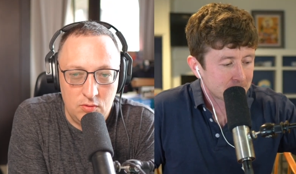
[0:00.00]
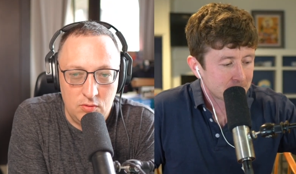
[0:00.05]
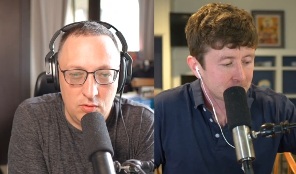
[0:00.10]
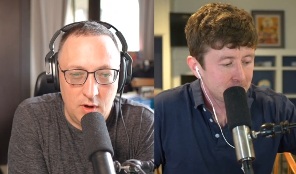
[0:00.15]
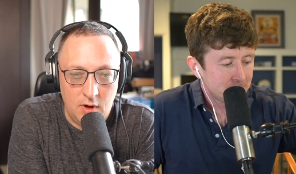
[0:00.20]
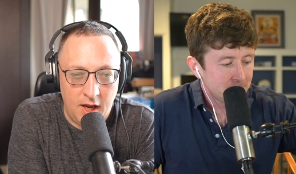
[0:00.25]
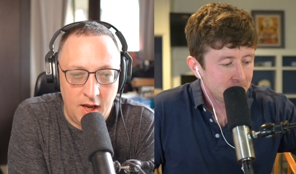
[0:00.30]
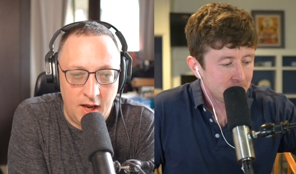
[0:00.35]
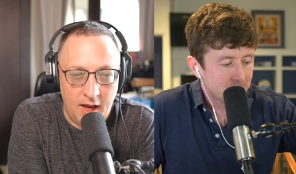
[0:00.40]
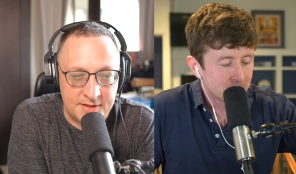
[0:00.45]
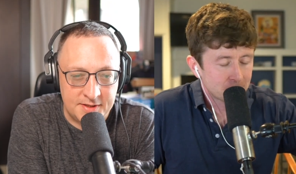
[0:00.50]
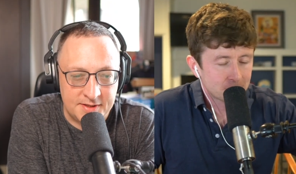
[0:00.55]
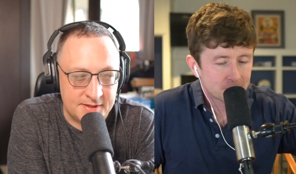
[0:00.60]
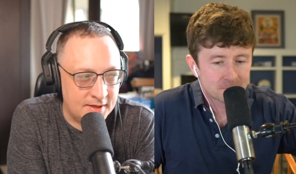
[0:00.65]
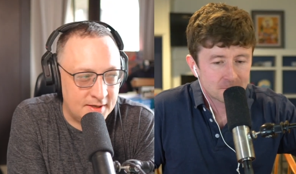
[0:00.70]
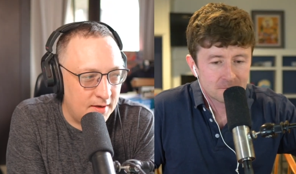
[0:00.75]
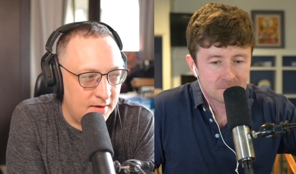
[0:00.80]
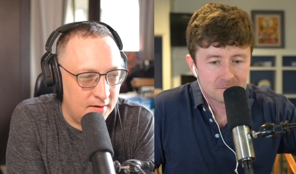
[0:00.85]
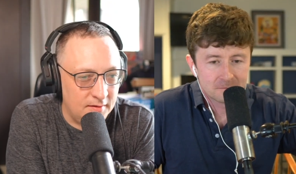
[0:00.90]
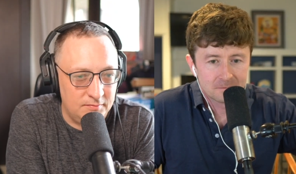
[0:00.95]
Speaker 1: it's
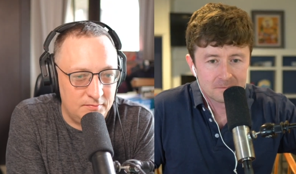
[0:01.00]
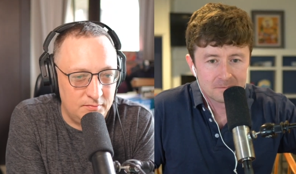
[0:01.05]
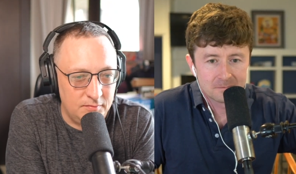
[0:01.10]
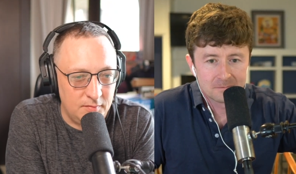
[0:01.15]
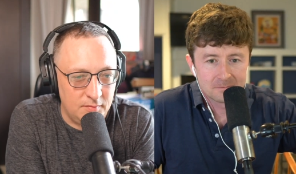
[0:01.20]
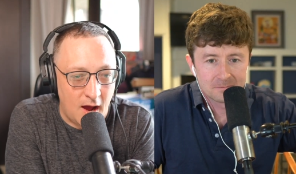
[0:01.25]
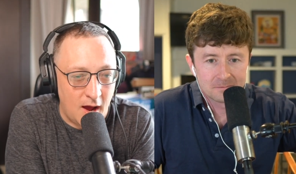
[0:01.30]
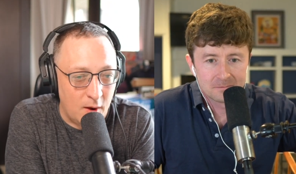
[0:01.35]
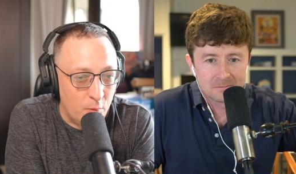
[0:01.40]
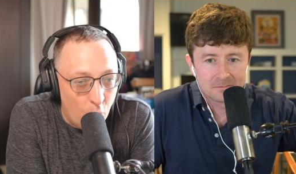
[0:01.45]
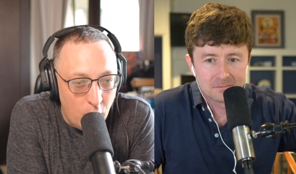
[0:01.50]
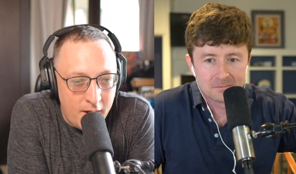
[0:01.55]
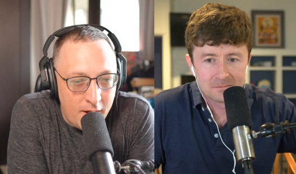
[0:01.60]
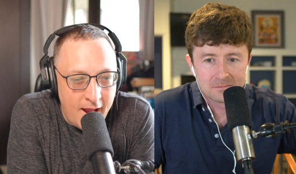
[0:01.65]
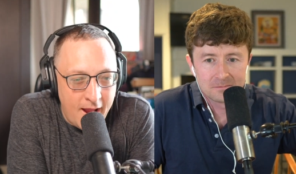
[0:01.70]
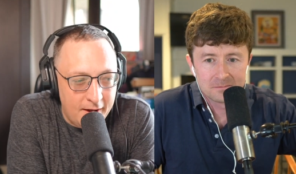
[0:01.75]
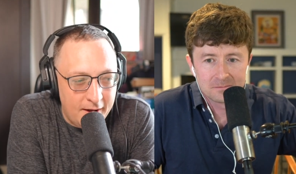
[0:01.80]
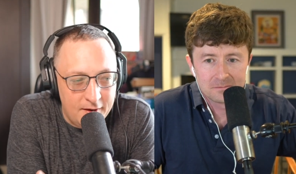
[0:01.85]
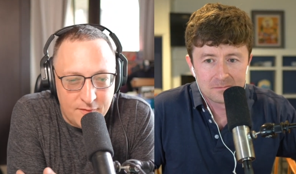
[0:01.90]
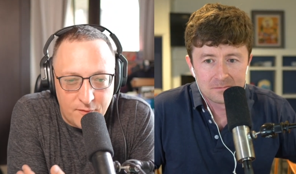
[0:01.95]
on one
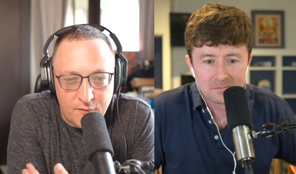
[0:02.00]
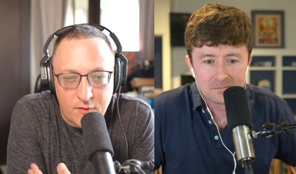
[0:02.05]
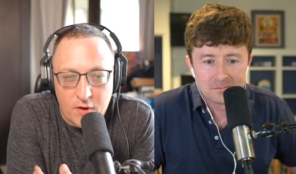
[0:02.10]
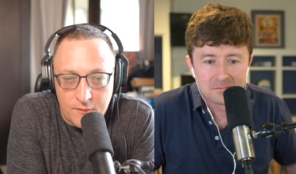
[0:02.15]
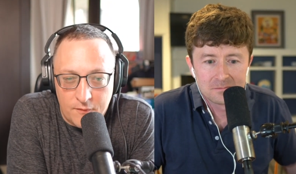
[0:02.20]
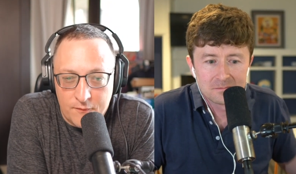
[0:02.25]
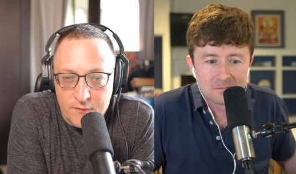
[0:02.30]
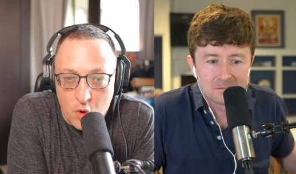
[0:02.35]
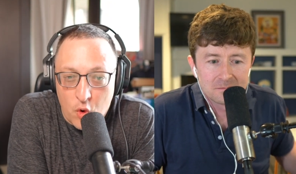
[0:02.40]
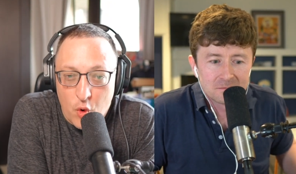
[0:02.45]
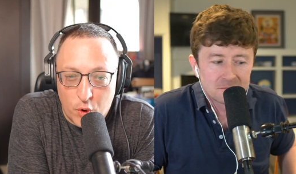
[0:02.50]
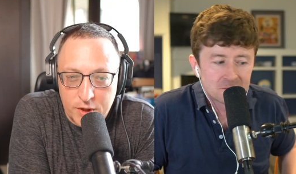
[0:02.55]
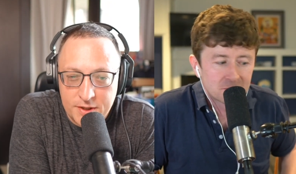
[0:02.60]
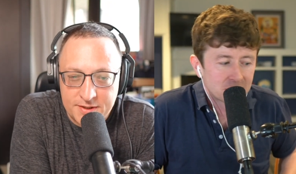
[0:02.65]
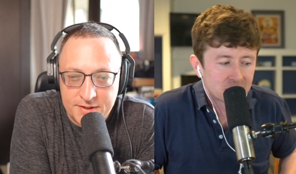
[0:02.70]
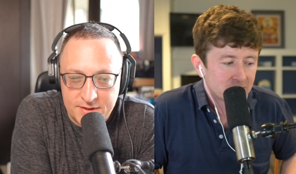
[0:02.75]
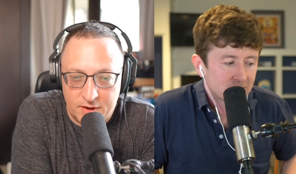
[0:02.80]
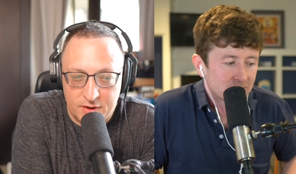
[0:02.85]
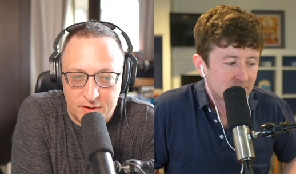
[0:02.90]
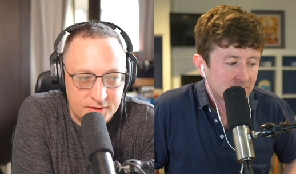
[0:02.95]
hand, of, of course,
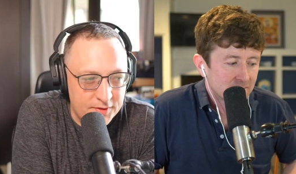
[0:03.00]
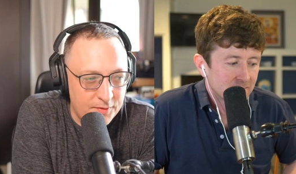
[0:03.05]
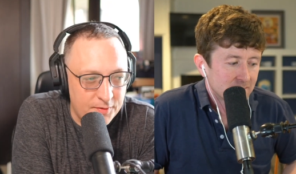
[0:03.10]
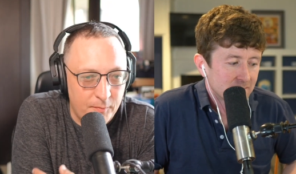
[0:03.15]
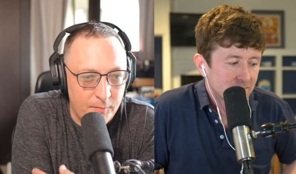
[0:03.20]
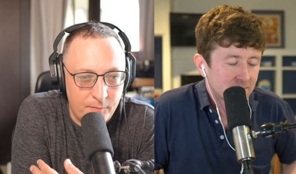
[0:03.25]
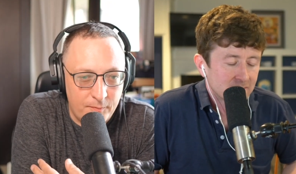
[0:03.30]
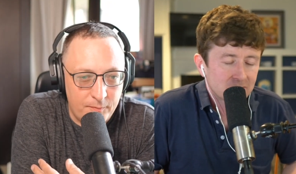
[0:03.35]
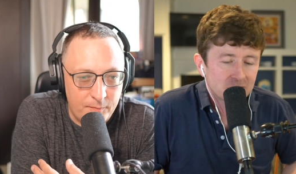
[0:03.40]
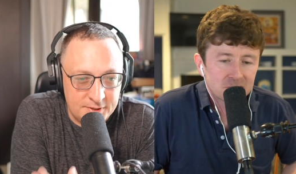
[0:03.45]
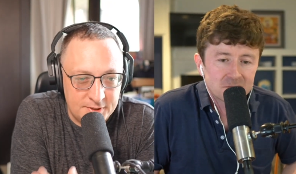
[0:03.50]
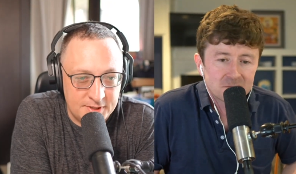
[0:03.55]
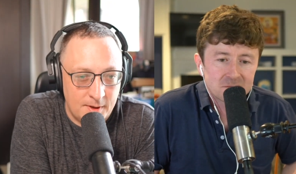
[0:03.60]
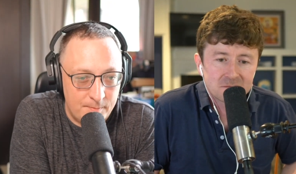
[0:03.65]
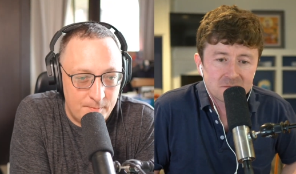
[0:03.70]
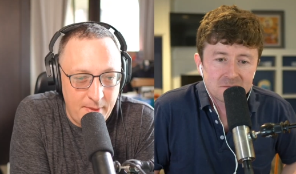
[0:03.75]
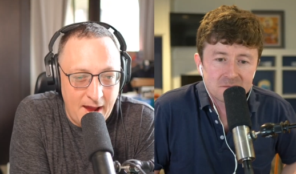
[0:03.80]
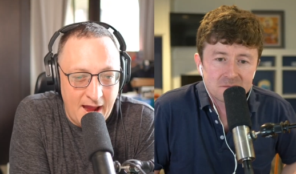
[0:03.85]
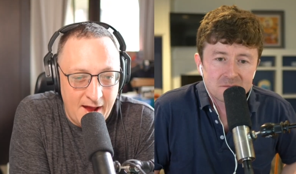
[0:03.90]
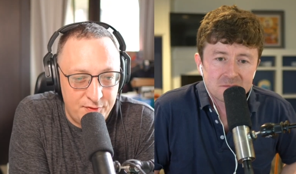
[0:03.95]
there's some
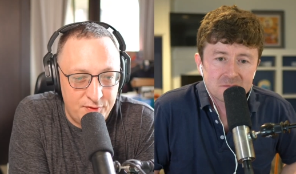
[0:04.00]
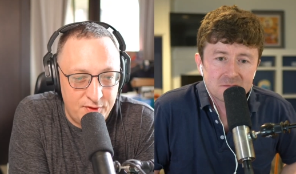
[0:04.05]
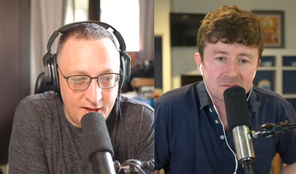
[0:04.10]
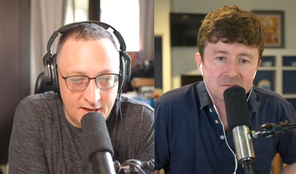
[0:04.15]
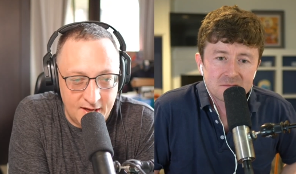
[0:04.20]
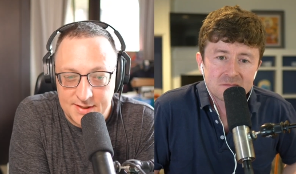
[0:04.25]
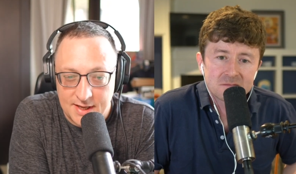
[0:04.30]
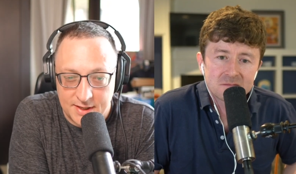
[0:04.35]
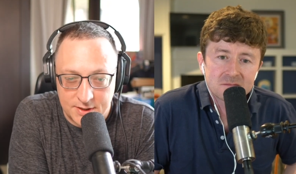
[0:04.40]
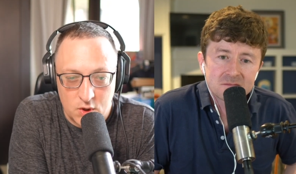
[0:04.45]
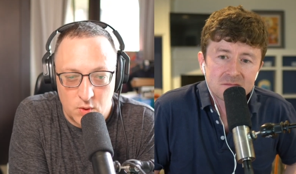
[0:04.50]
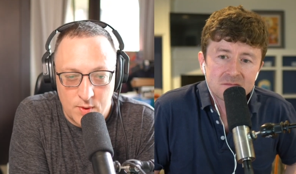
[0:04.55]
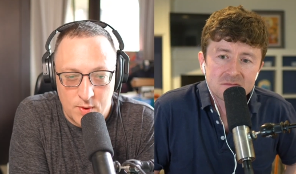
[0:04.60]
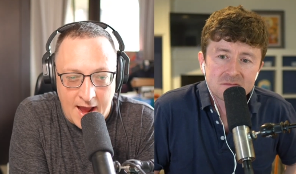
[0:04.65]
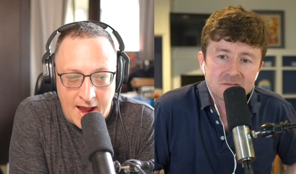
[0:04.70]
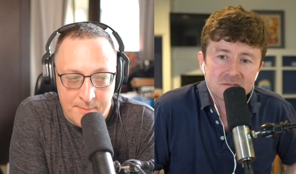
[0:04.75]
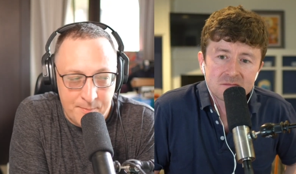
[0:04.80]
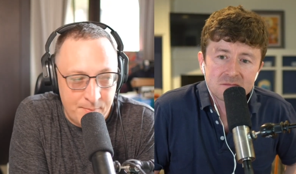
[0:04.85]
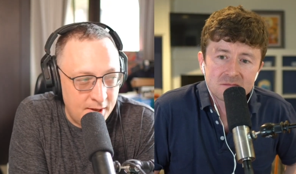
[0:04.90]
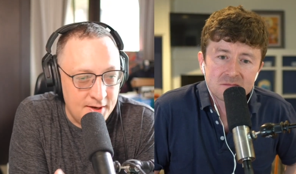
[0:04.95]
bad things that don't
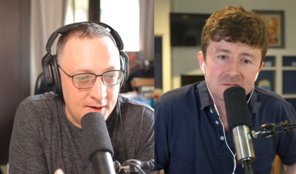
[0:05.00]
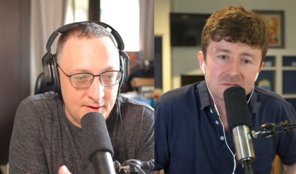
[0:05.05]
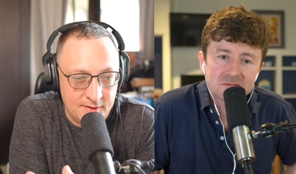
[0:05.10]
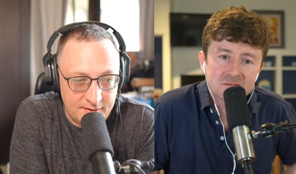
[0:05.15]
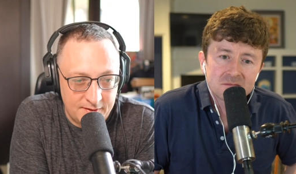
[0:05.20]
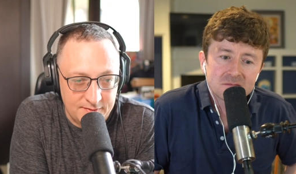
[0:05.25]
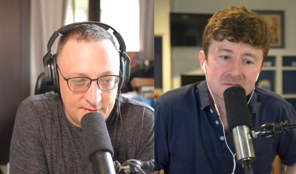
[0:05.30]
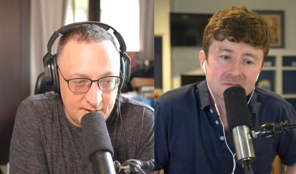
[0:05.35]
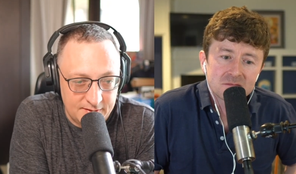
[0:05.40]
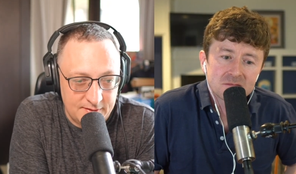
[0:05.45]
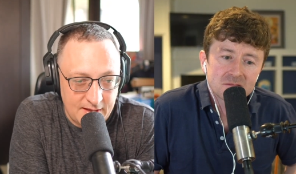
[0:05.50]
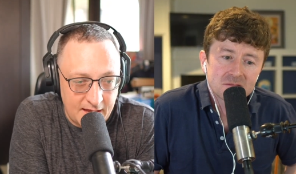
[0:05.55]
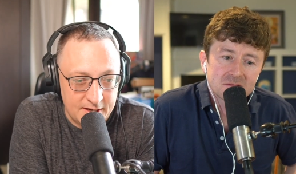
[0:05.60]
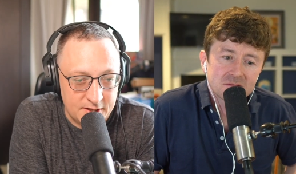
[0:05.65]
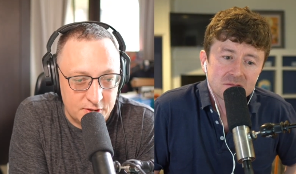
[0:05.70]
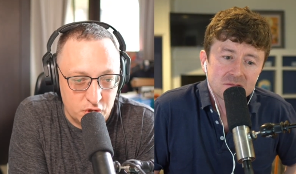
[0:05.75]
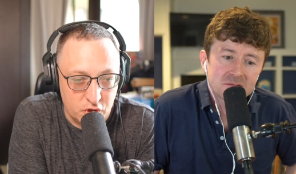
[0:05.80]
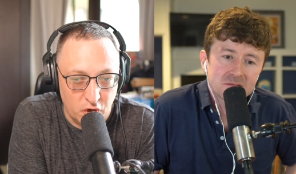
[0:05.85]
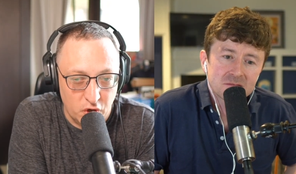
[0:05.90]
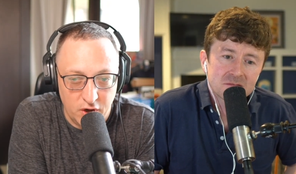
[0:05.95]
happen, and that that, that
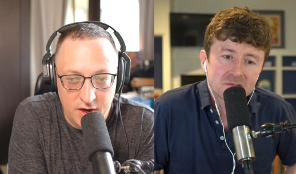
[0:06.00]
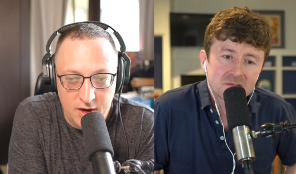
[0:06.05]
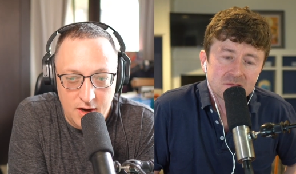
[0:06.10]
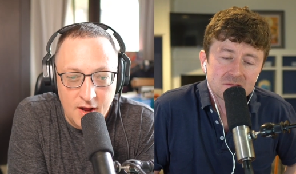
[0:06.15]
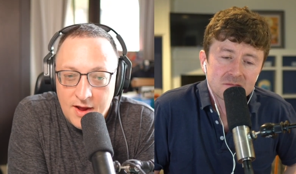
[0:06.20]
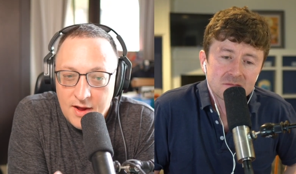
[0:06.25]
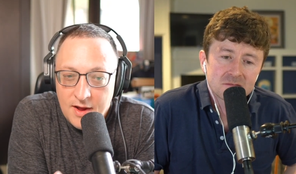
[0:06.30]
is good.